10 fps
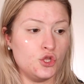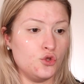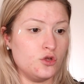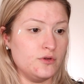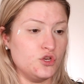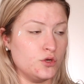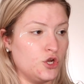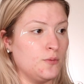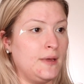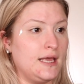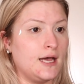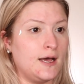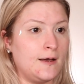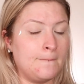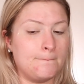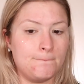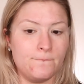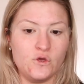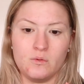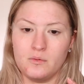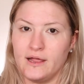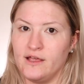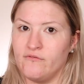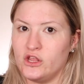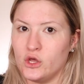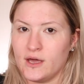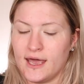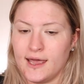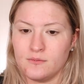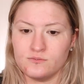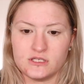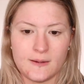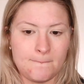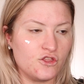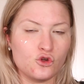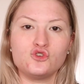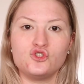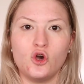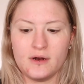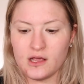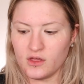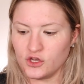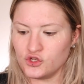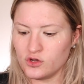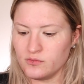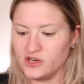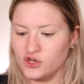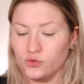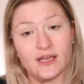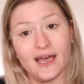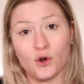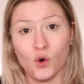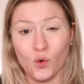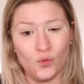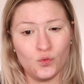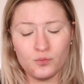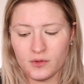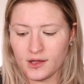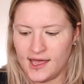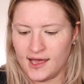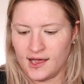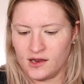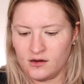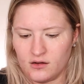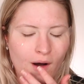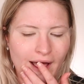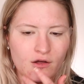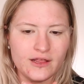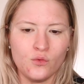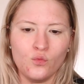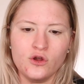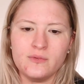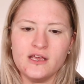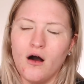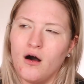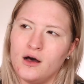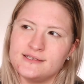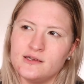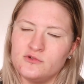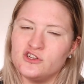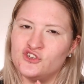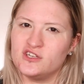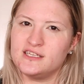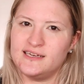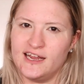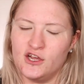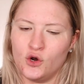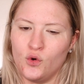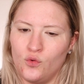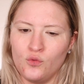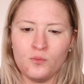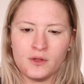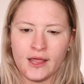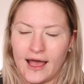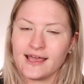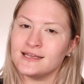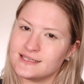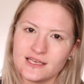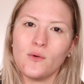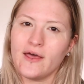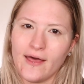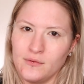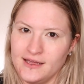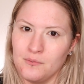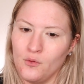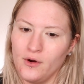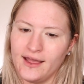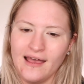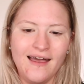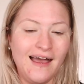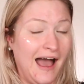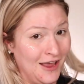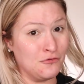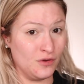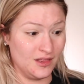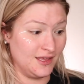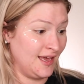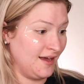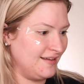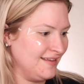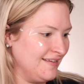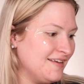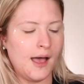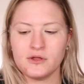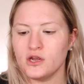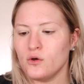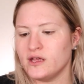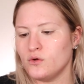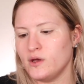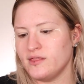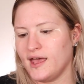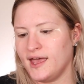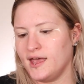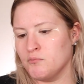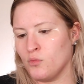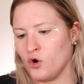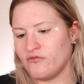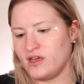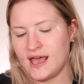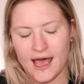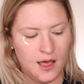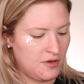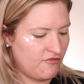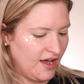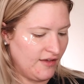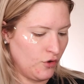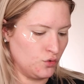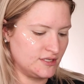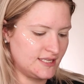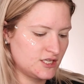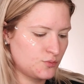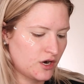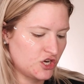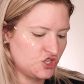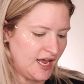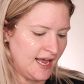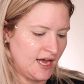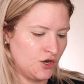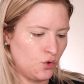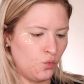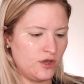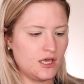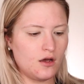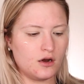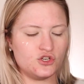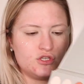you could be doing your makeup, you could be playing video games. Like, there's so many things you could be doing at home. And while it would be awesome to just stay at home, I can see why that would get boring. I really can. I'm gonna go in with a Morphe M506 brush, and we are